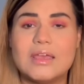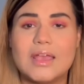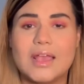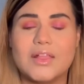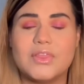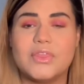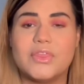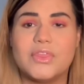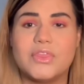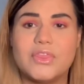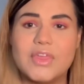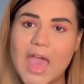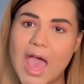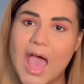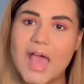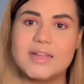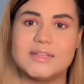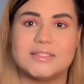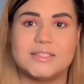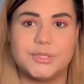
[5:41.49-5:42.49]
And
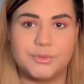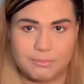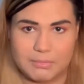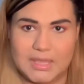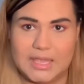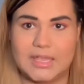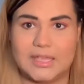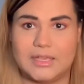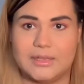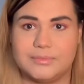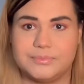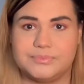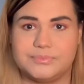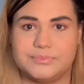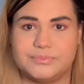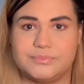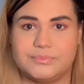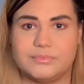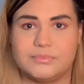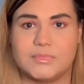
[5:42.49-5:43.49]
that, to me,
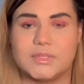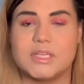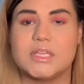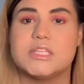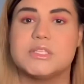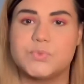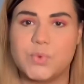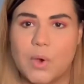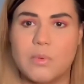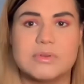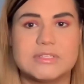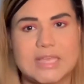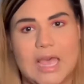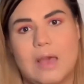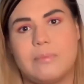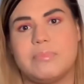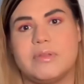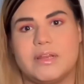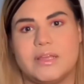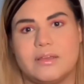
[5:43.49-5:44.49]
is what was
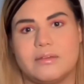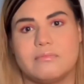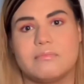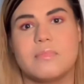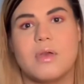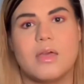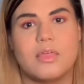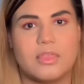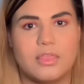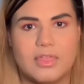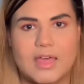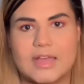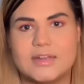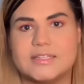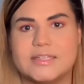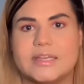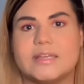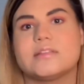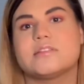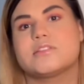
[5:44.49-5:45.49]
happening that
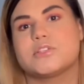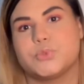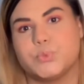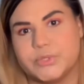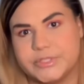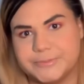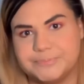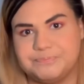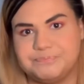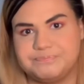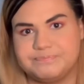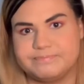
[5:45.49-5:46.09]
day at school.